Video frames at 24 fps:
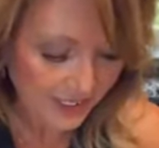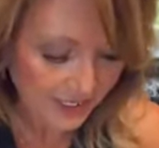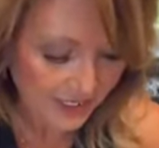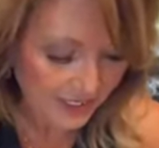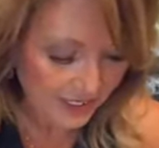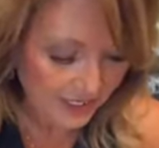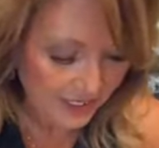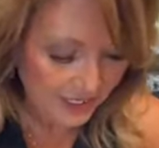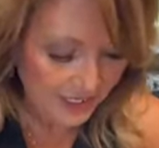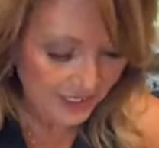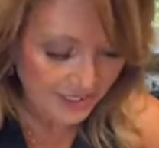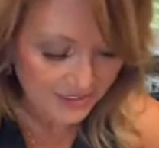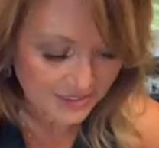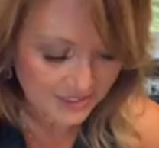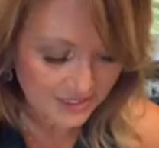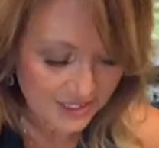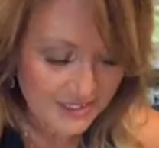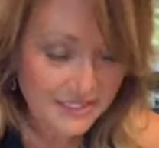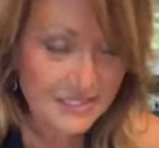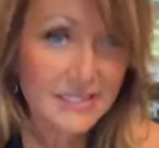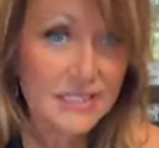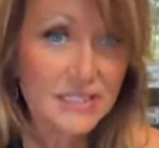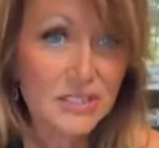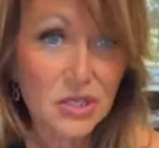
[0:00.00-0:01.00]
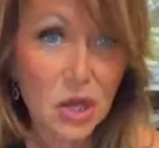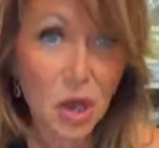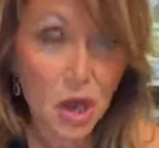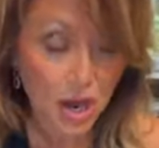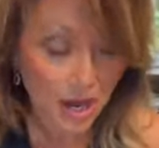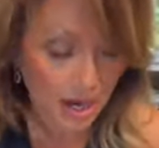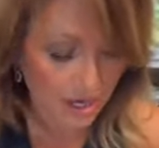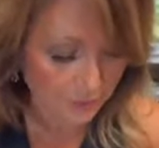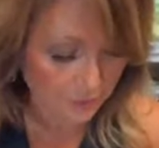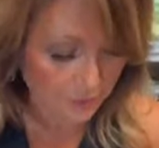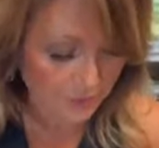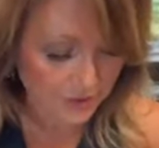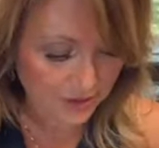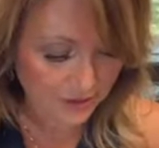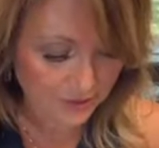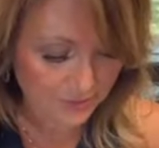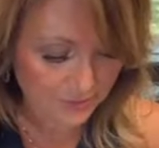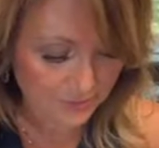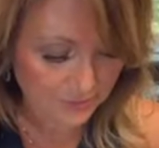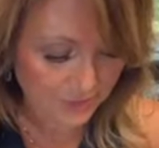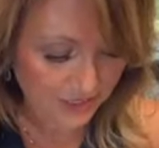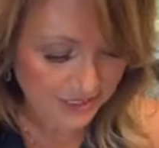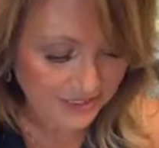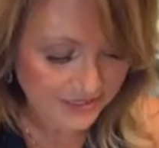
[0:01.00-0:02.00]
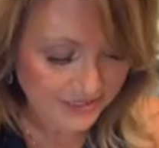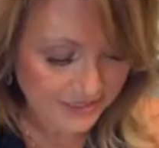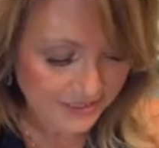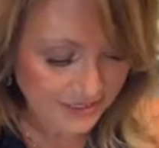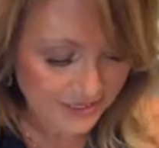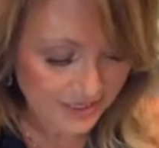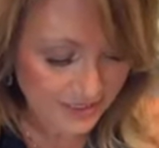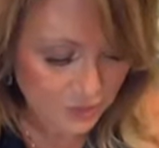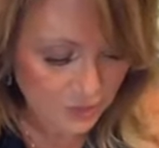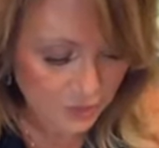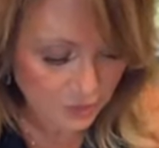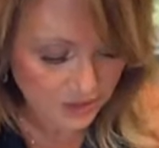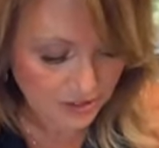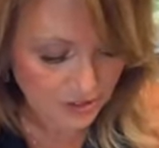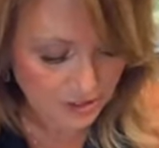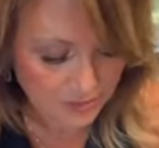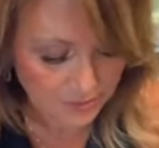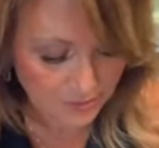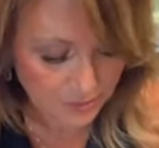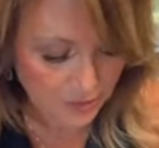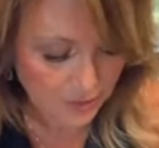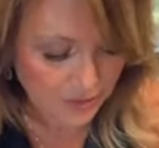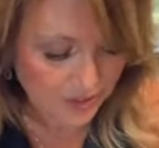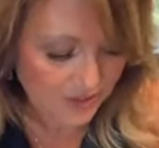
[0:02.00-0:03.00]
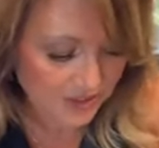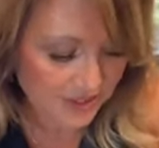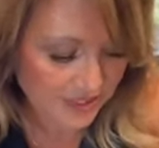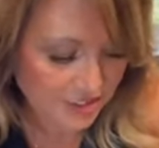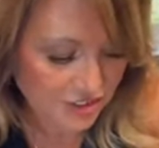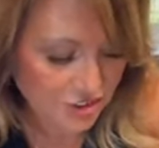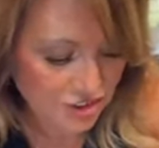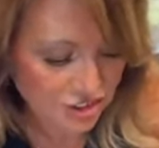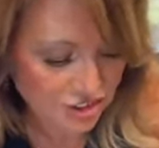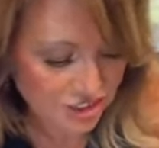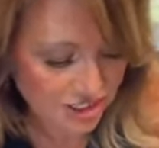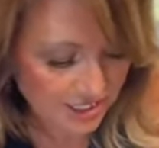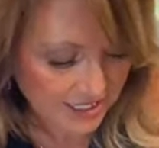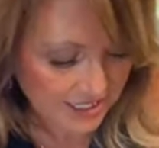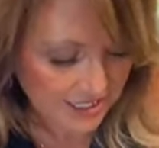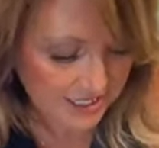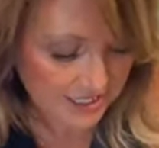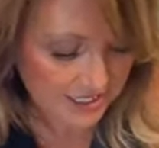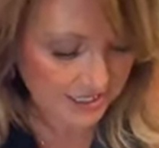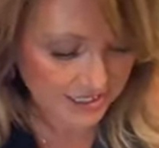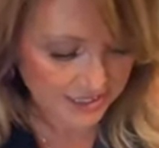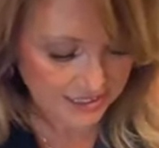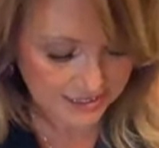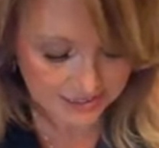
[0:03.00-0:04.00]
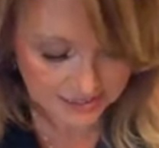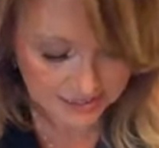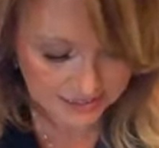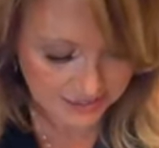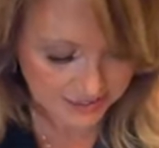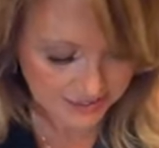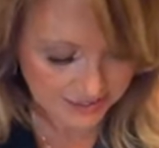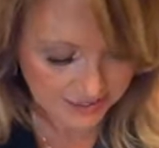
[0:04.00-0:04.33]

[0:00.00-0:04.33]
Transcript: Okay, so this is hot. We're basically going to put the chicken